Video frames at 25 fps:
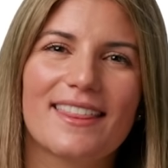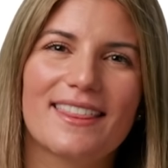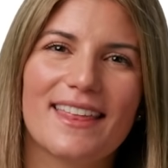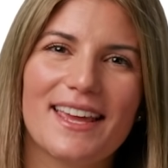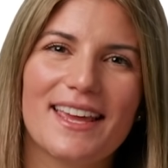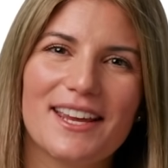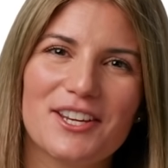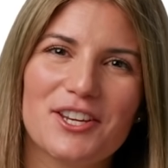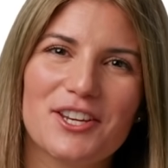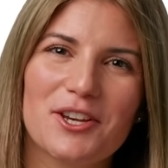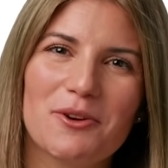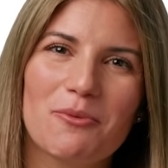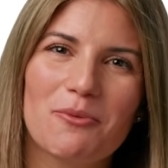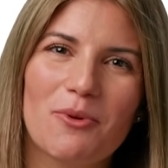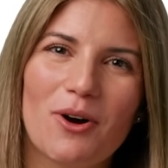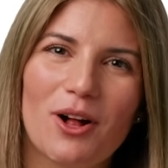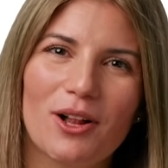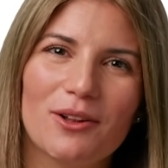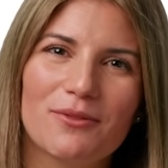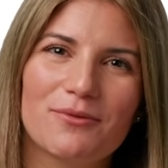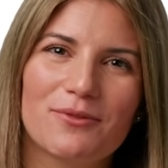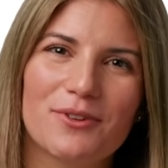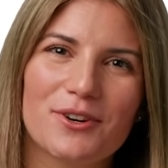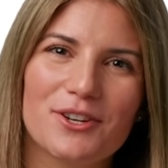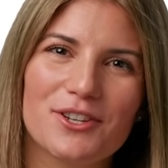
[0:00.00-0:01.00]
Thank you
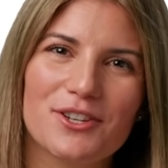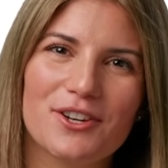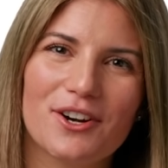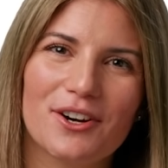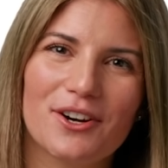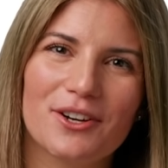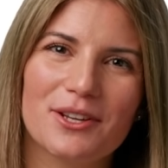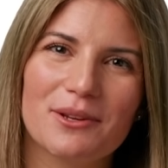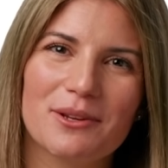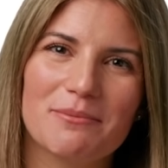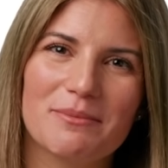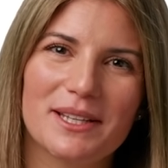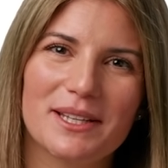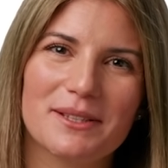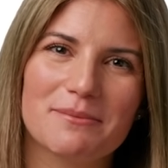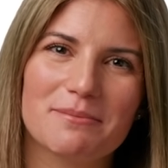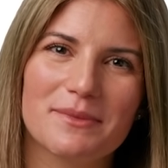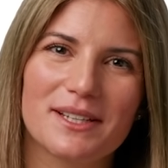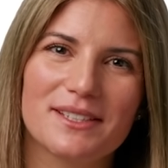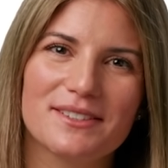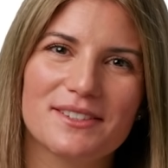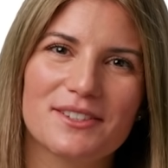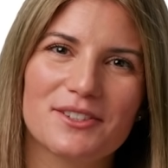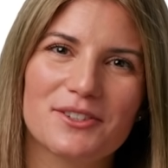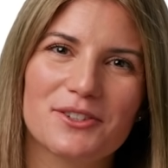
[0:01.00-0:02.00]
all for your
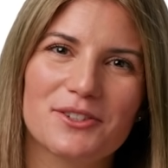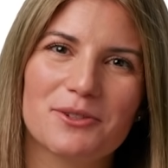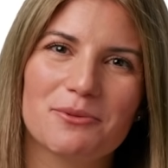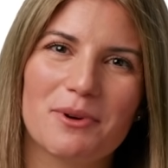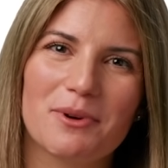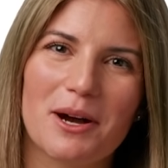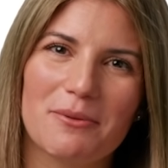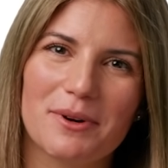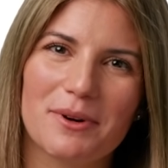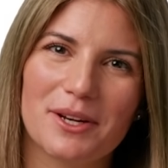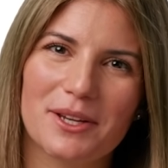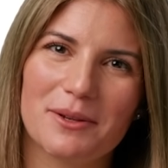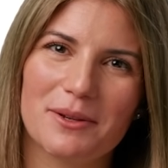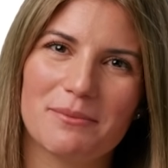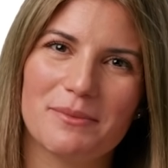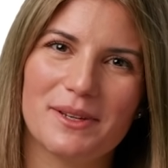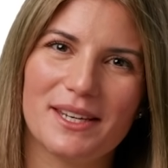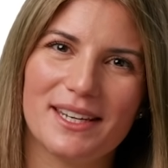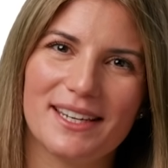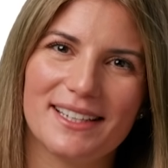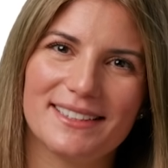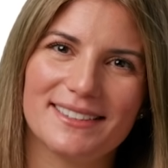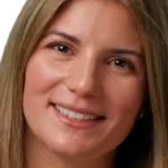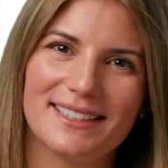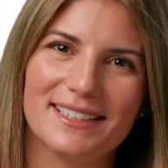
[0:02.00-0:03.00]
commitment to our
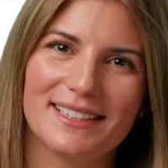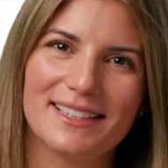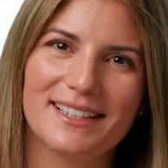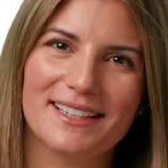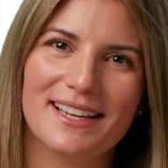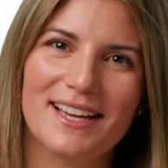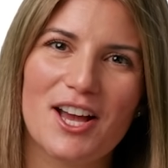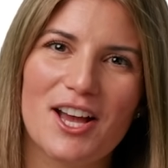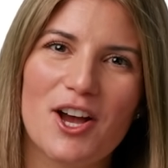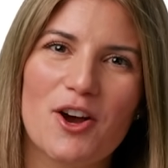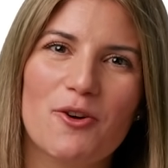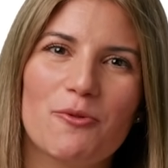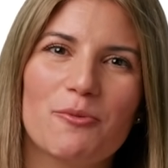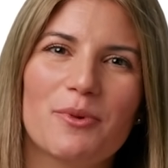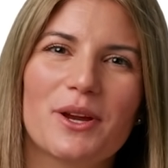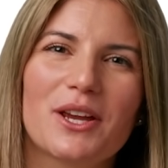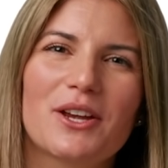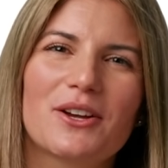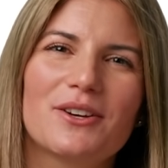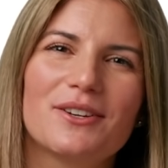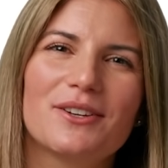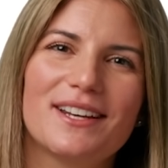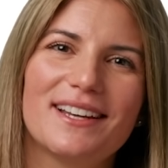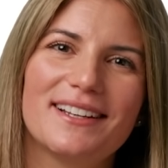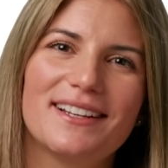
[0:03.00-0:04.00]
community. We
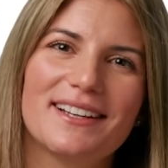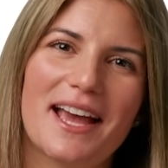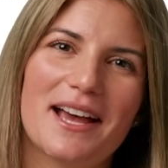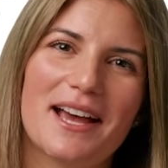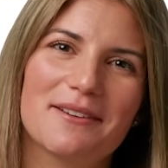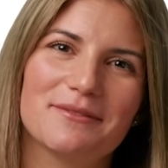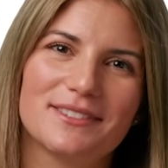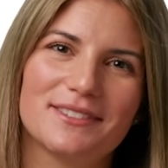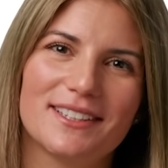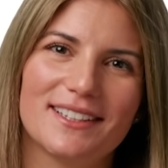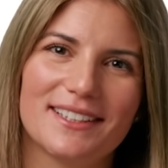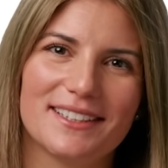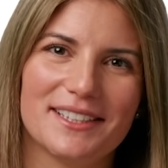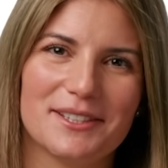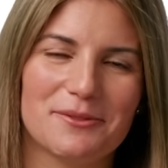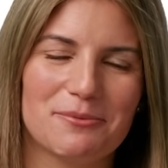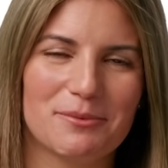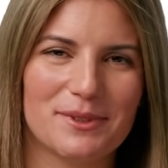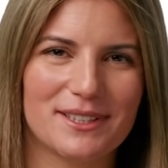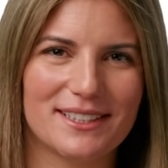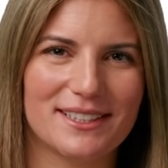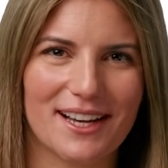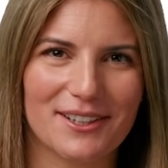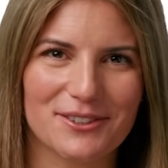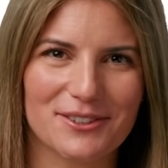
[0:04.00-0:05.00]
couldn't have done it
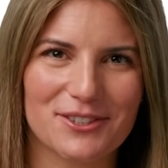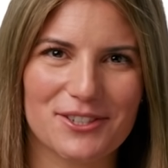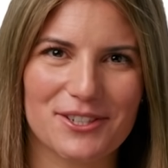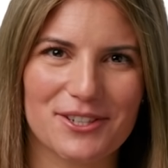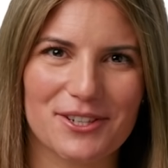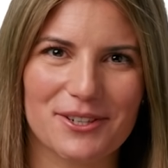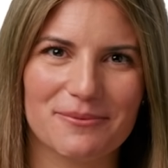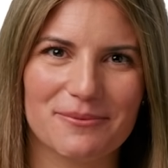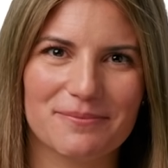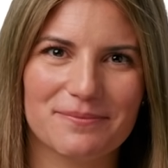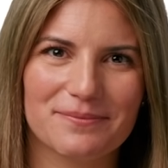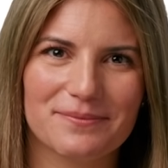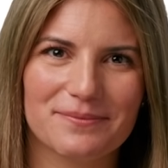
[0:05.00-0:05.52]
without you.